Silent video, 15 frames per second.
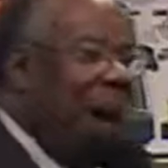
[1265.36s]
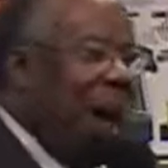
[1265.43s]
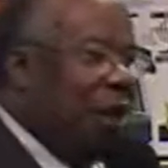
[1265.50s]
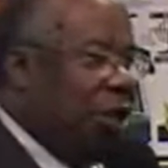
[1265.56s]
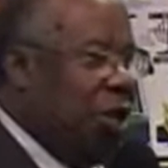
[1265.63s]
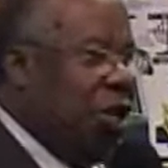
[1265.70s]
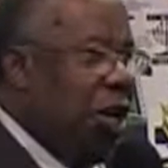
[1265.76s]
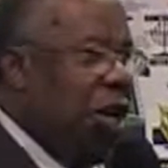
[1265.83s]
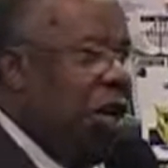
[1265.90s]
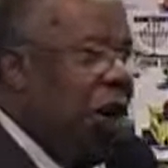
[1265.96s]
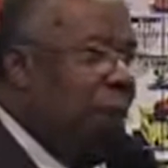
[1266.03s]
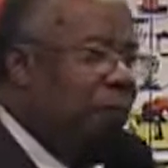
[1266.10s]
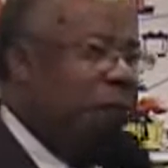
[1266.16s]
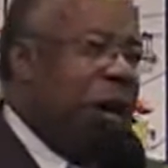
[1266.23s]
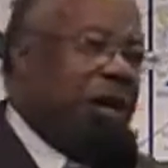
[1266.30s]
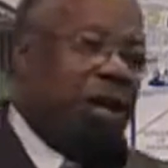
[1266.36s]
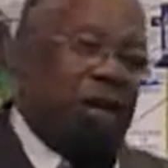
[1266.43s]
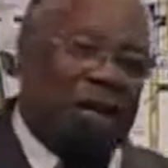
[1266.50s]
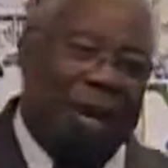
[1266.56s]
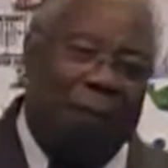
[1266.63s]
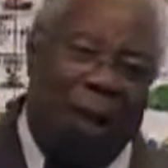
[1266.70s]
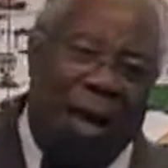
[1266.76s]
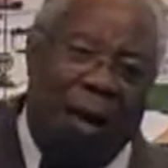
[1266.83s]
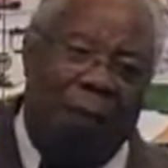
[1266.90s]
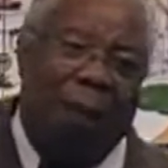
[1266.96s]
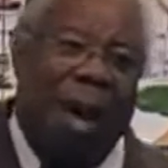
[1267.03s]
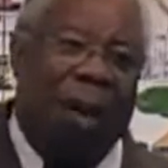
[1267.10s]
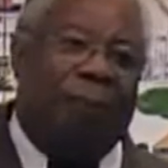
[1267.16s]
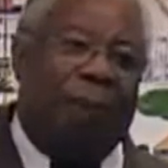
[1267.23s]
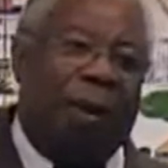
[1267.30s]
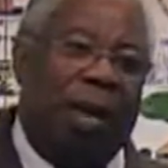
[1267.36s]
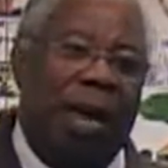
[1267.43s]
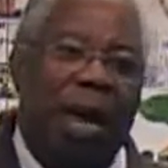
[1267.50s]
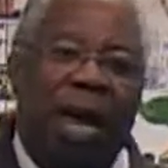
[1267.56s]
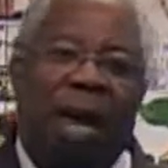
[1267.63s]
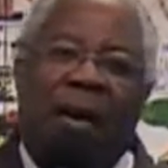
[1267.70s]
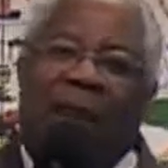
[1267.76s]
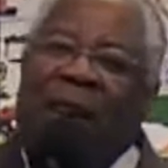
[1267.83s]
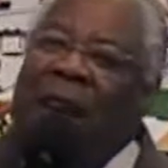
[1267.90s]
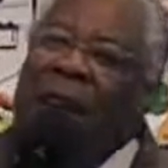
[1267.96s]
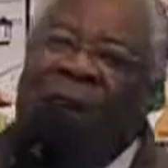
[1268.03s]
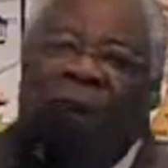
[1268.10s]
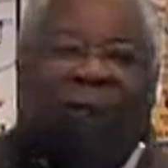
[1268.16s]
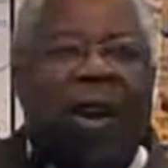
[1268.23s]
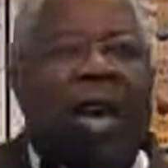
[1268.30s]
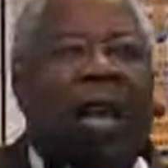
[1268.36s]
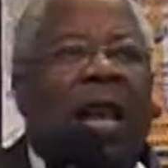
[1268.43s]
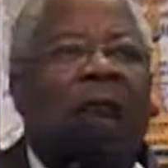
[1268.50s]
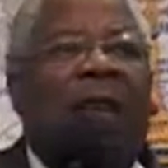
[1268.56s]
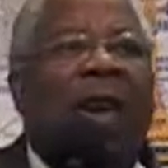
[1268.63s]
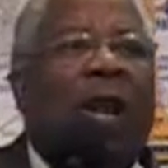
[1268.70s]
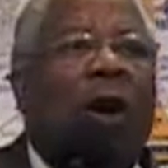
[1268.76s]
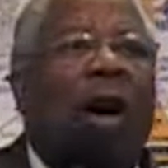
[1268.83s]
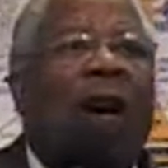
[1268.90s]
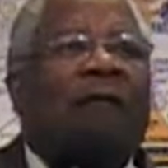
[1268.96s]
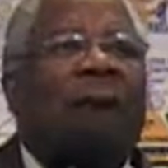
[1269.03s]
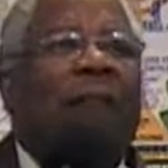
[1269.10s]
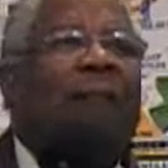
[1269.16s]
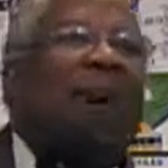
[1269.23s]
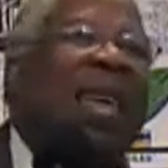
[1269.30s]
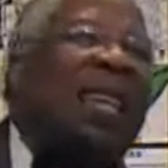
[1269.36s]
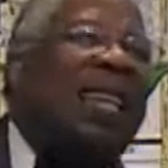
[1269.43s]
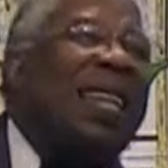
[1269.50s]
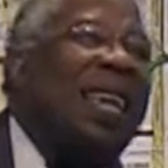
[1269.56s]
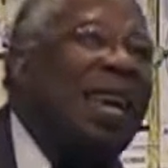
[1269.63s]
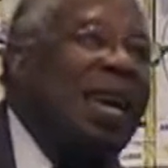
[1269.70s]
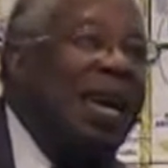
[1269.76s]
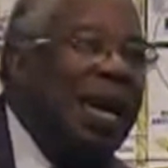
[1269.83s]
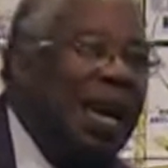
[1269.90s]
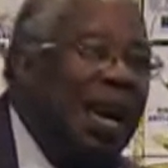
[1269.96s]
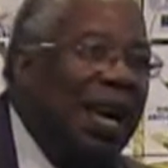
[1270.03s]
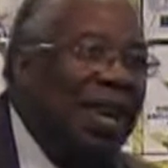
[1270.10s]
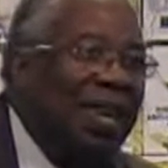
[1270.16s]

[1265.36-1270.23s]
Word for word: pastors and young preachers coming up make, they think if they don't have a building,